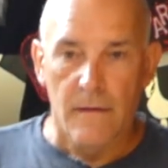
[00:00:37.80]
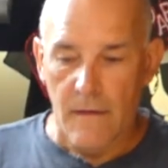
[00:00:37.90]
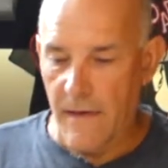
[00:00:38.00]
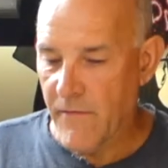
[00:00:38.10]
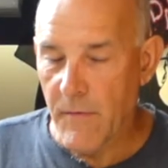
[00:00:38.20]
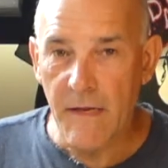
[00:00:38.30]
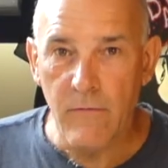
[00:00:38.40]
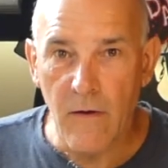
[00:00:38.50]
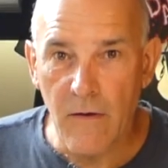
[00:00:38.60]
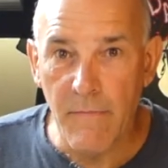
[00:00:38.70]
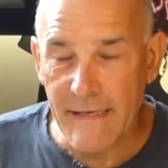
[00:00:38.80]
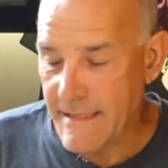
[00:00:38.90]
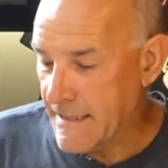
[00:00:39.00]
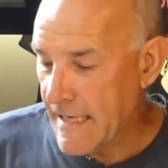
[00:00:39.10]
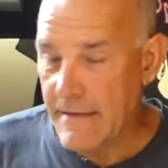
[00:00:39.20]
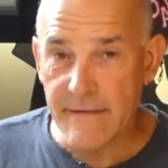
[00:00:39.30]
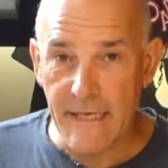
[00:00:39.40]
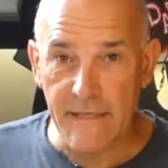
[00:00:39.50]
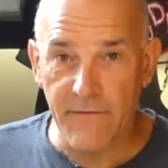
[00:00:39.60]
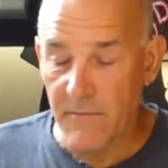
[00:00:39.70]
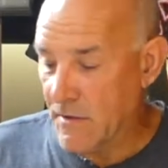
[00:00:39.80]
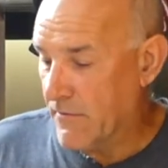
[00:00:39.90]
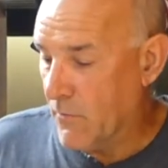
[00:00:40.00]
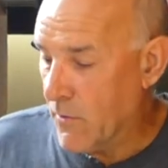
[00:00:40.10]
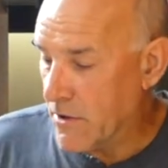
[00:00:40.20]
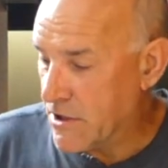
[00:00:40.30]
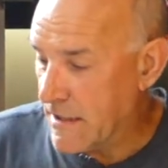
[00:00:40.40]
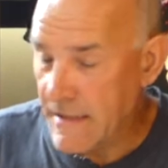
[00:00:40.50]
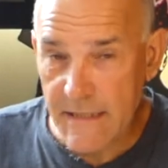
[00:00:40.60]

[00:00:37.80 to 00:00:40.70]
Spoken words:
Hi everybody, welcome back to the den. Thanks very much for watching.